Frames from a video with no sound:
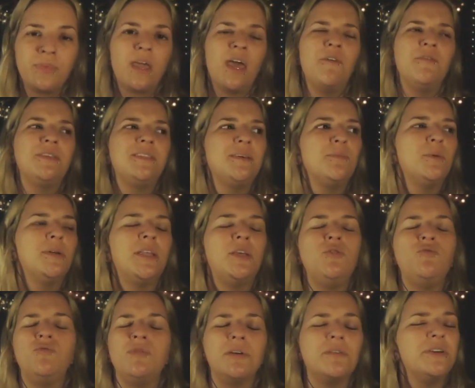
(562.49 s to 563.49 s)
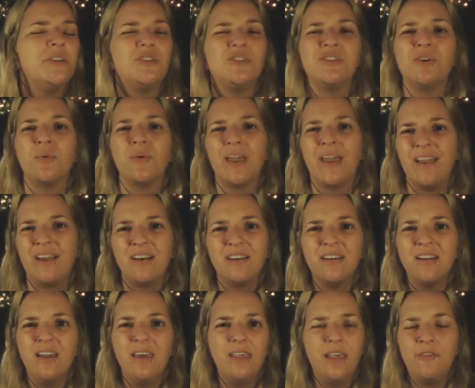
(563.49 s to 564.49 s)
If it's someone that you really just don't care
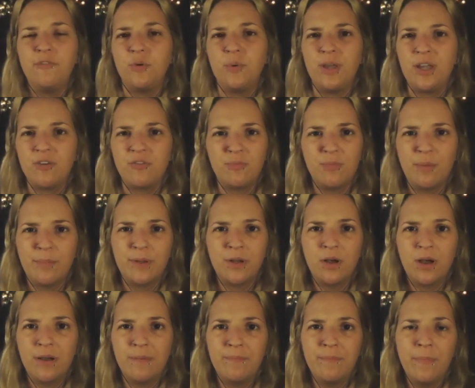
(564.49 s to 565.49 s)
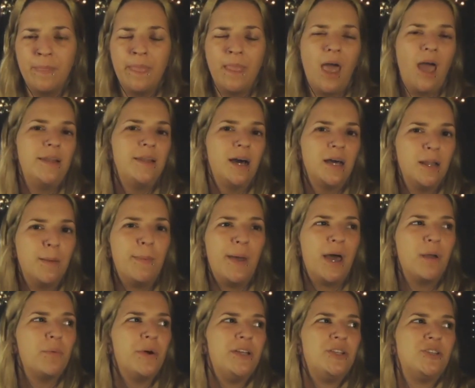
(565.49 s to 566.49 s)
if you hear from them or not, and not in a
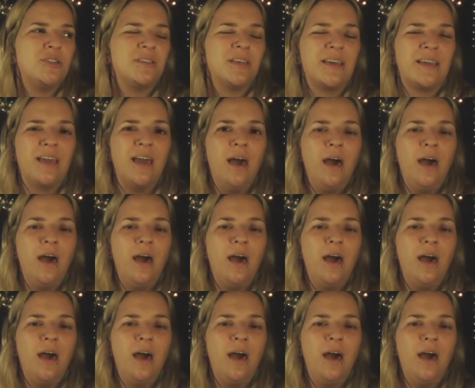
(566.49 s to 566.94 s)
bad way, just like